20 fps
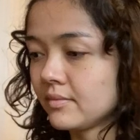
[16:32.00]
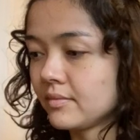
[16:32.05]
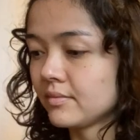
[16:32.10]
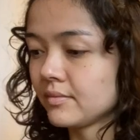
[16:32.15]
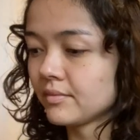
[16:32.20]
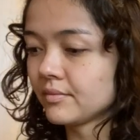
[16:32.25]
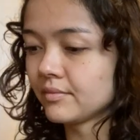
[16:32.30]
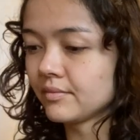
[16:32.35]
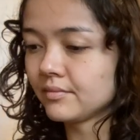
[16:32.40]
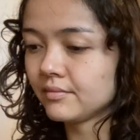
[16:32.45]

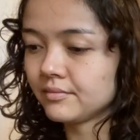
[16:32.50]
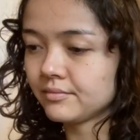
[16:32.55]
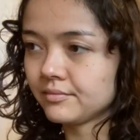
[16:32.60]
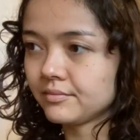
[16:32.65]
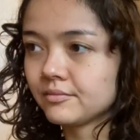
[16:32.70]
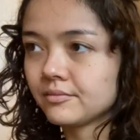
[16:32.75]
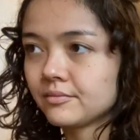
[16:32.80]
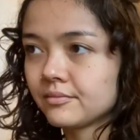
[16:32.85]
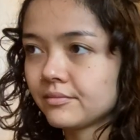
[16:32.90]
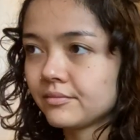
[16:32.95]

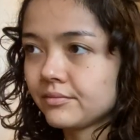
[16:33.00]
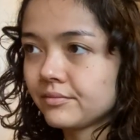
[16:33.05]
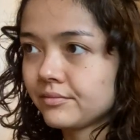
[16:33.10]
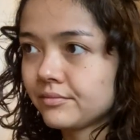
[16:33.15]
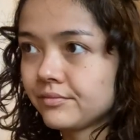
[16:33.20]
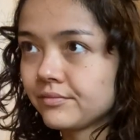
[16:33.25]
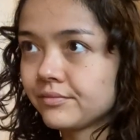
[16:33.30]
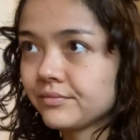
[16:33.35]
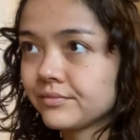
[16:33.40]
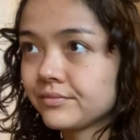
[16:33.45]

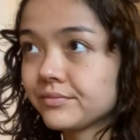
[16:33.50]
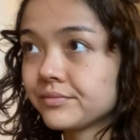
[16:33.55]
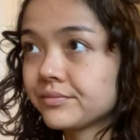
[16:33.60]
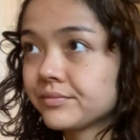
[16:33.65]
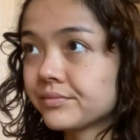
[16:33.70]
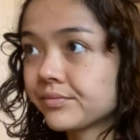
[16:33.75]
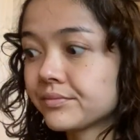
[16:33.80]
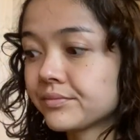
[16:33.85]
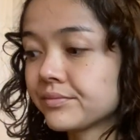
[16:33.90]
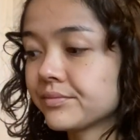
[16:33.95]

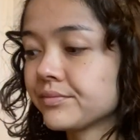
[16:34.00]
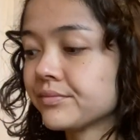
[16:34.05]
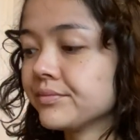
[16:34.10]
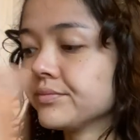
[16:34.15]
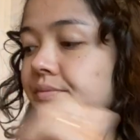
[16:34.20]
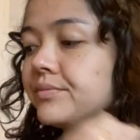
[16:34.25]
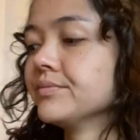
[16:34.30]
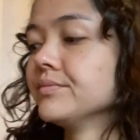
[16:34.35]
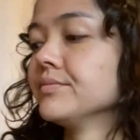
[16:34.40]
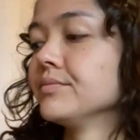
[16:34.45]

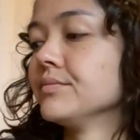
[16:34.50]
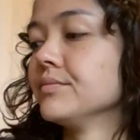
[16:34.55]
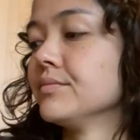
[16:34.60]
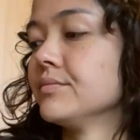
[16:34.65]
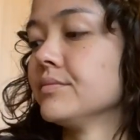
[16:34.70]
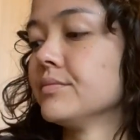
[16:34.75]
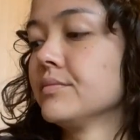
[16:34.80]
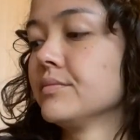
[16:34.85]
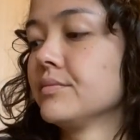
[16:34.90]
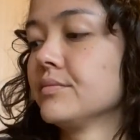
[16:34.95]

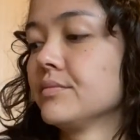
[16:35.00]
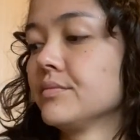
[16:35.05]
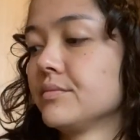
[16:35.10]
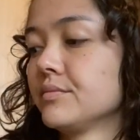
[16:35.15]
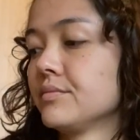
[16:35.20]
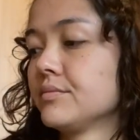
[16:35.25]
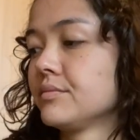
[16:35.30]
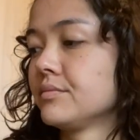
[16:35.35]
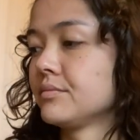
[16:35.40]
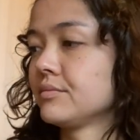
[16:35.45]

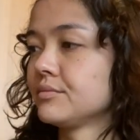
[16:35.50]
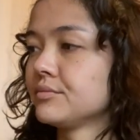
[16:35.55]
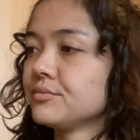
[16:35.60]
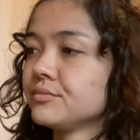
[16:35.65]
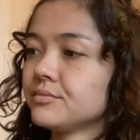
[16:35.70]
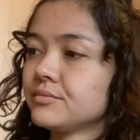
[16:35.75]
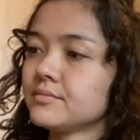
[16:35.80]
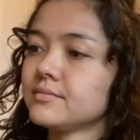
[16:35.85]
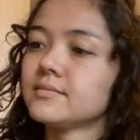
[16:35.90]
Nothing is said.